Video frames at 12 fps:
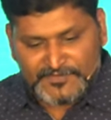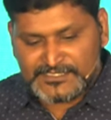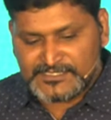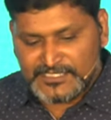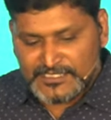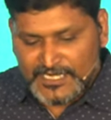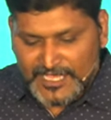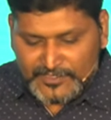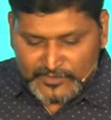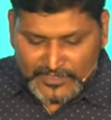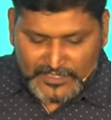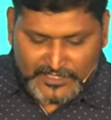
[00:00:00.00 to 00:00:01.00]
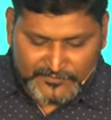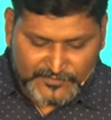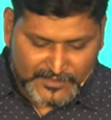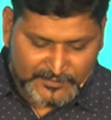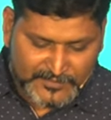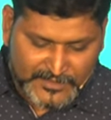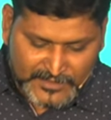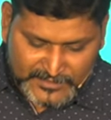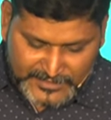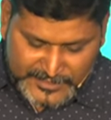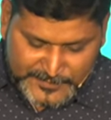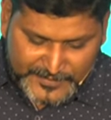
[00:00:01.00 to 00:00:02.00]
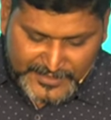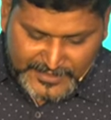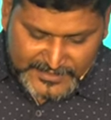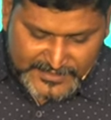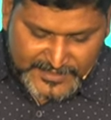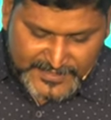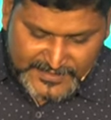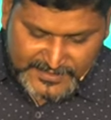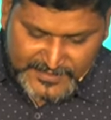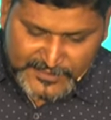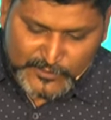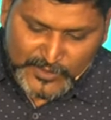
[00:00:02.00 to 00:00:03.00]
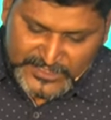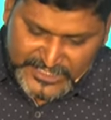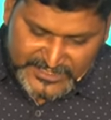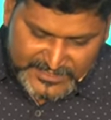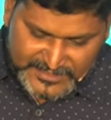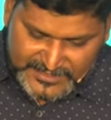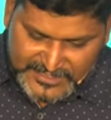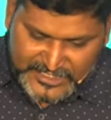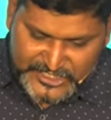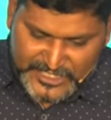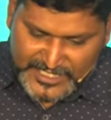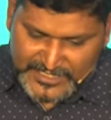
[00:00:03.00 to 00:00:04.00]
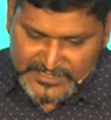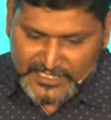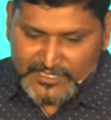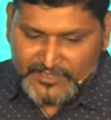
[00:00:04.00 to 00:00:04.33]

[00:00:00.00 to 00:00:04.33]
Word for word: the first thing that I could learn from this prayer is this. This is what Jesus is teaching